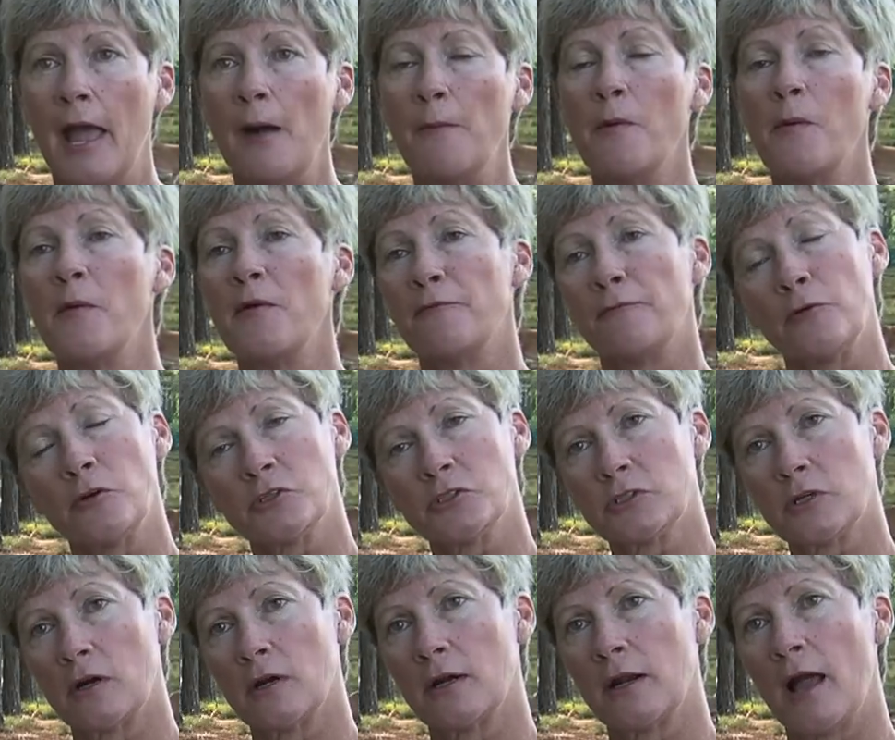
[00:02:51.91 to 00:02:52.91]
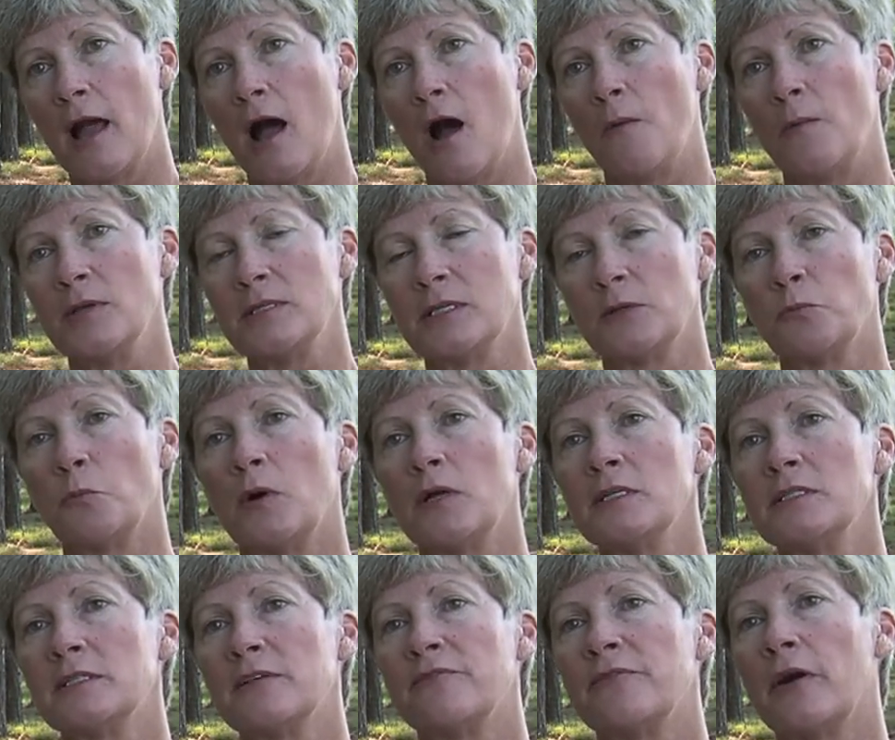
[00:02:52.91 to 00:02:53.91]
And when we first started out, we said,
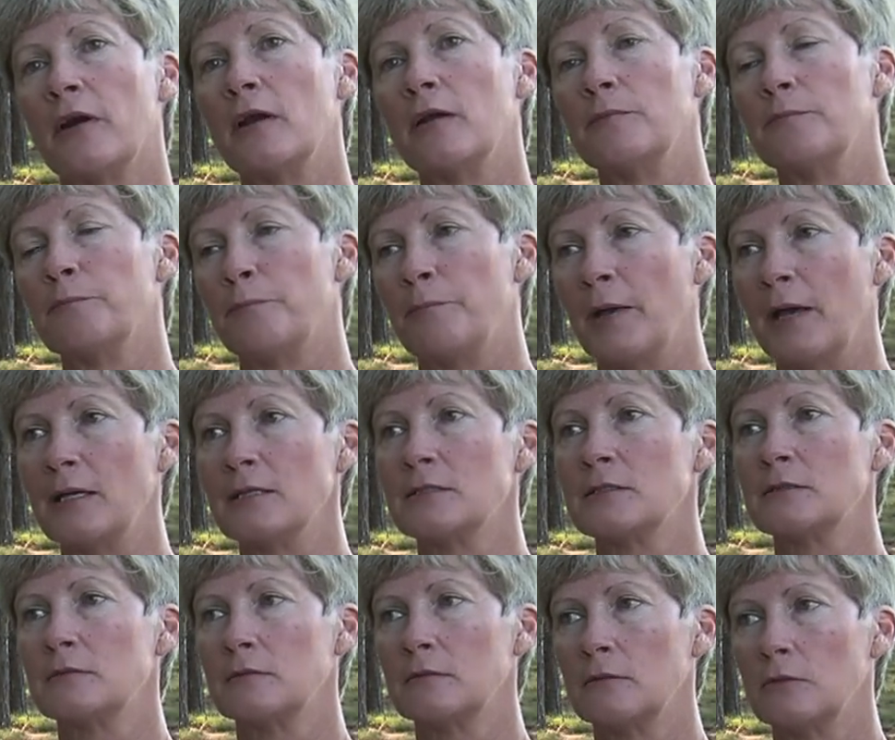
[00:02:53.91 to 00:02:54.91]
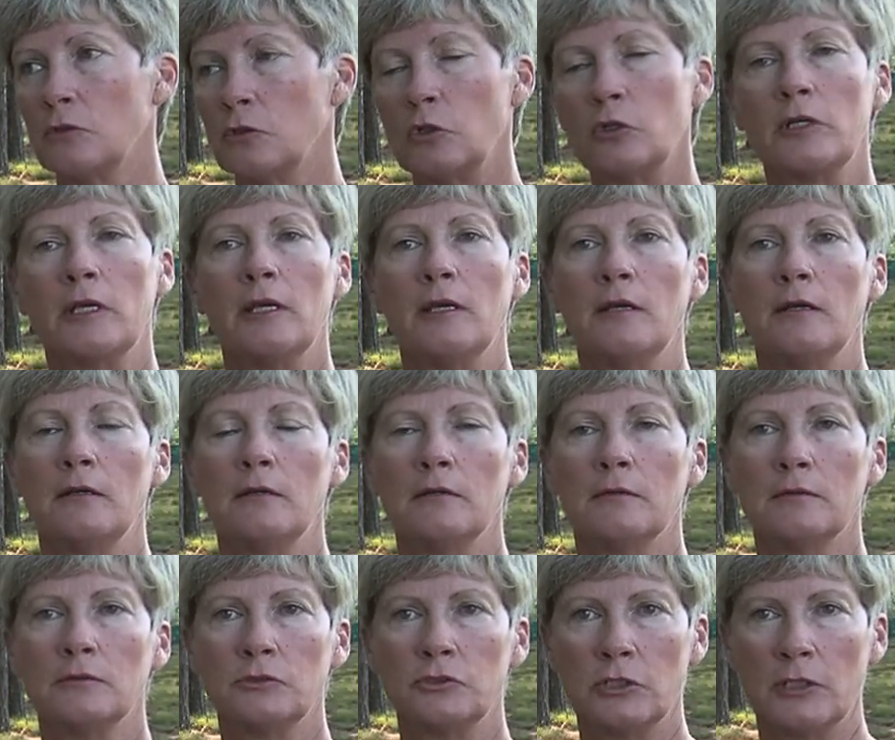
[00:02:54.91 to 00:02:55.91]
what is the very best looking
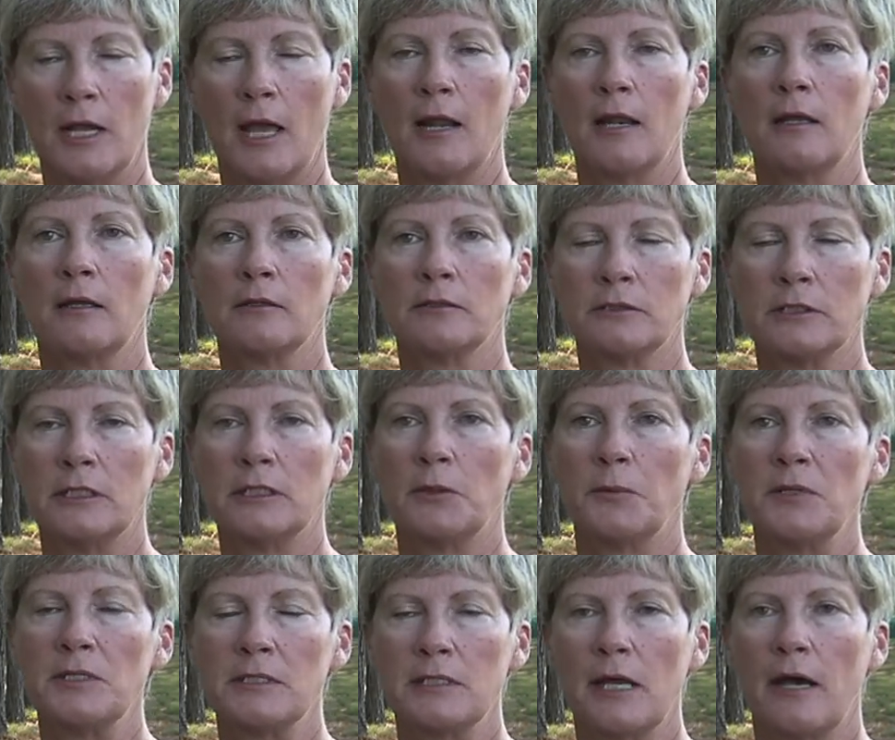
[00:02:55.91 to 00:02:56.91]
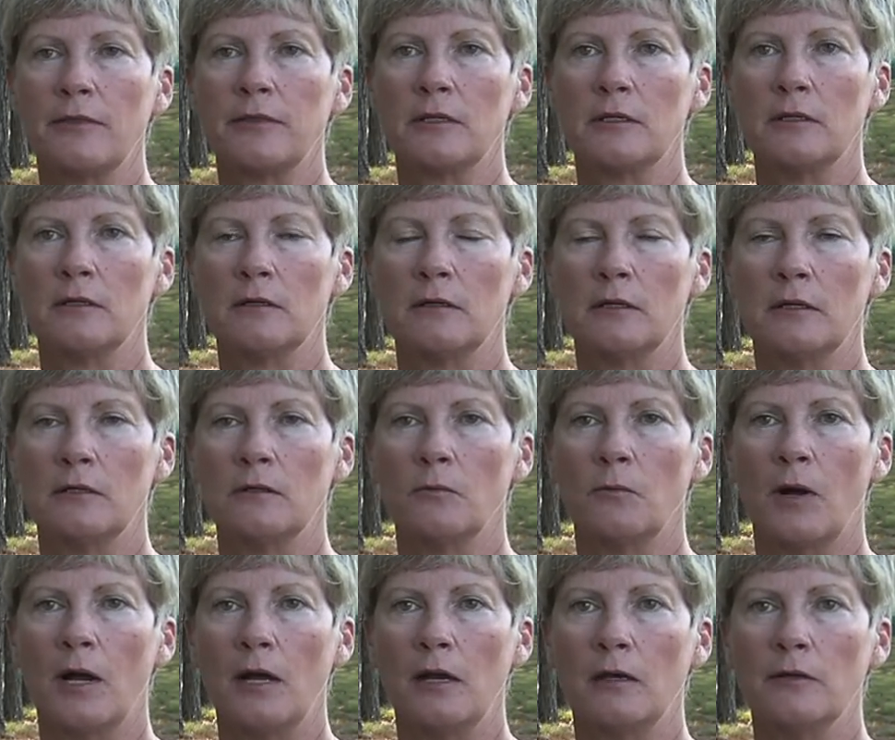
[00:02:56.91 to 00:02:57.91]
genetic deer that we see out there in the
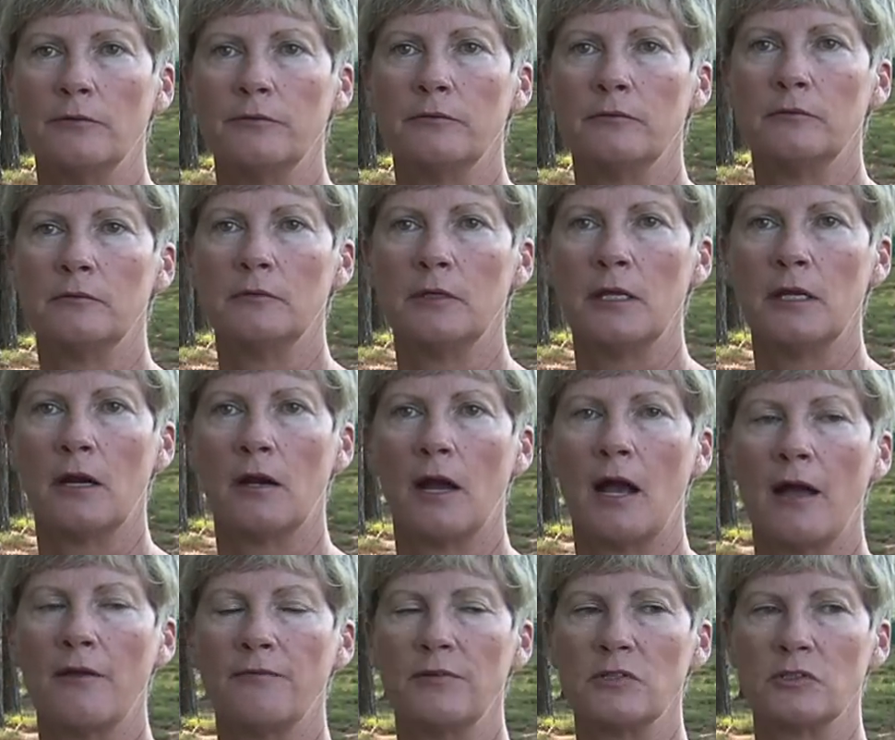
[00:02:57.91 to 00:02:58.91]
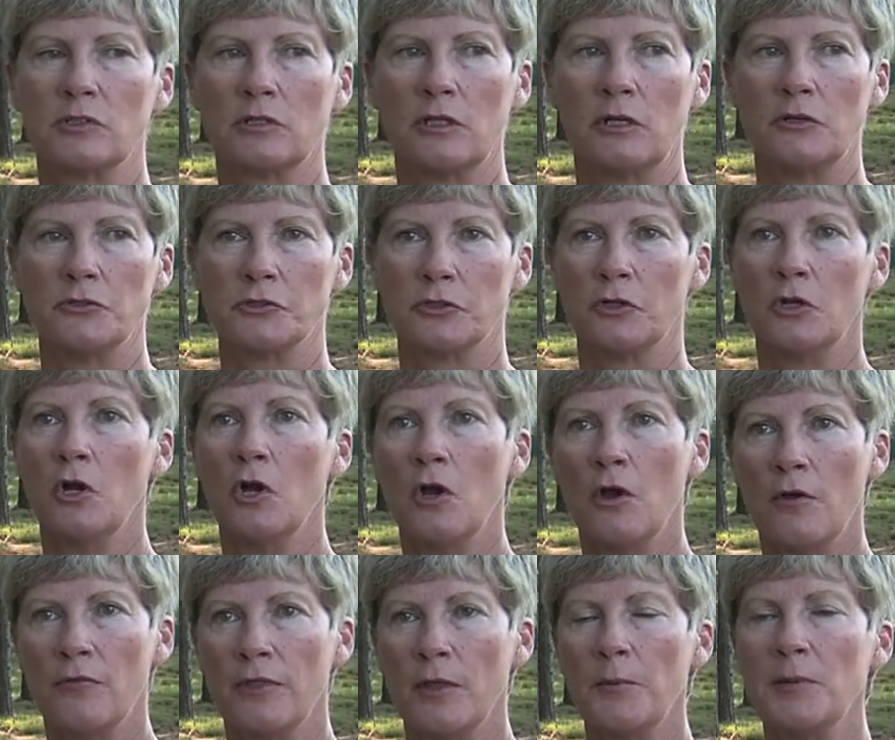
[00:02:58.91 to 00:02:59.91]
wild in our high fence enclosure?
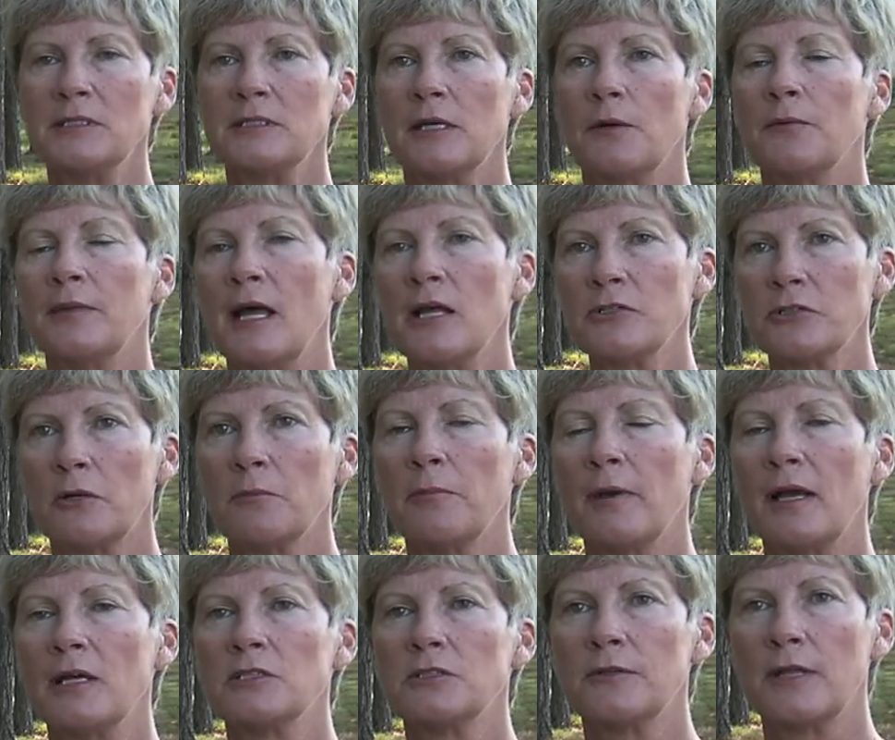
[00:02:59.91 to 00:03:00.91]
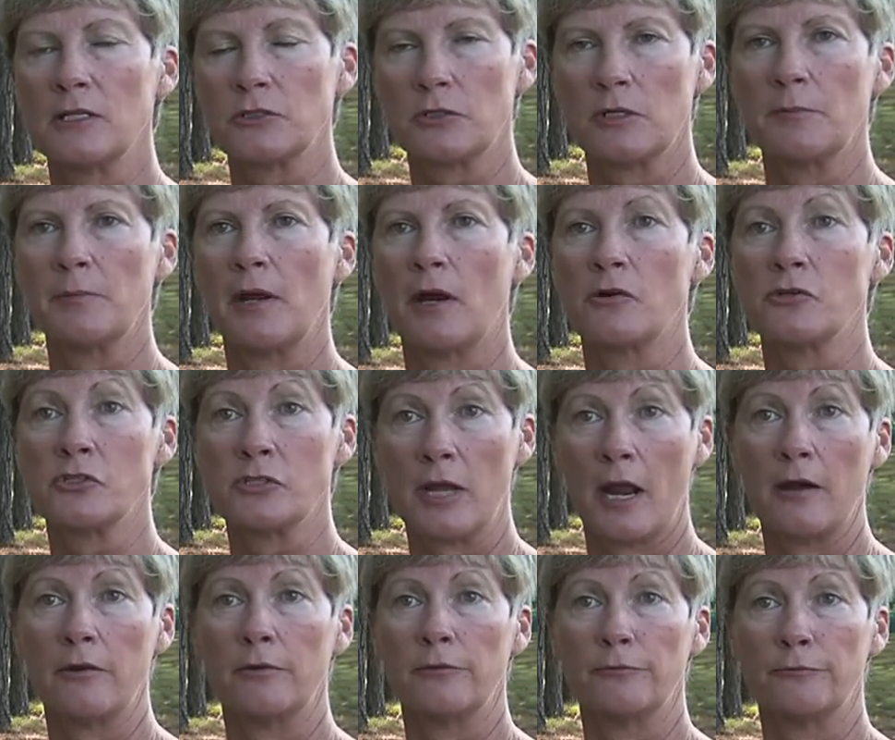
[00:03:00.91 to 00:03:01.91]
Then we said, well, that's our best, so that's going to be our
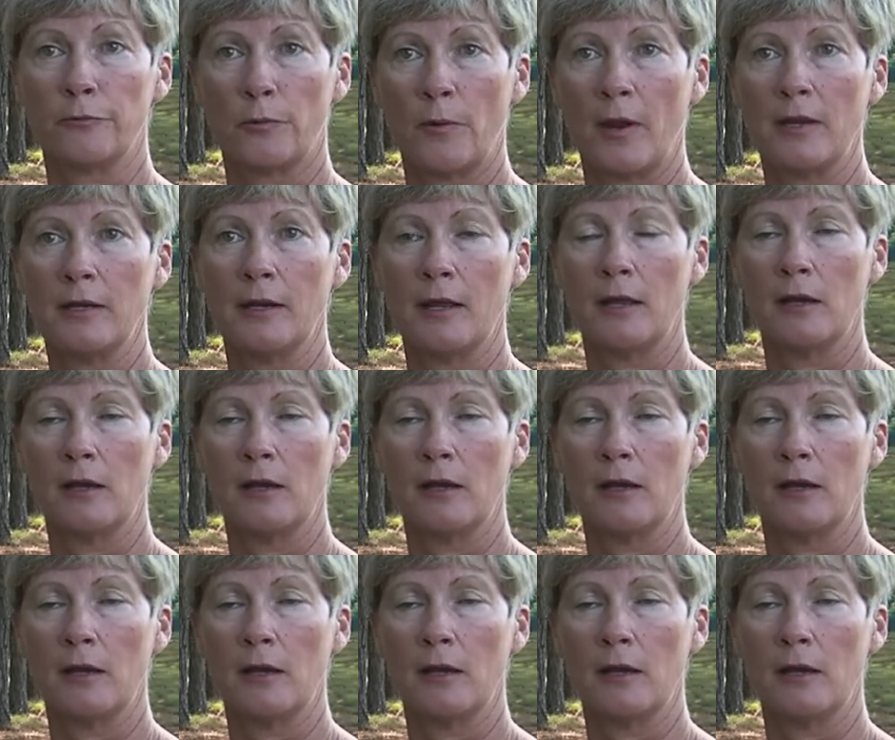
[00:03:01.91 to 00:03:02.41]
standard for right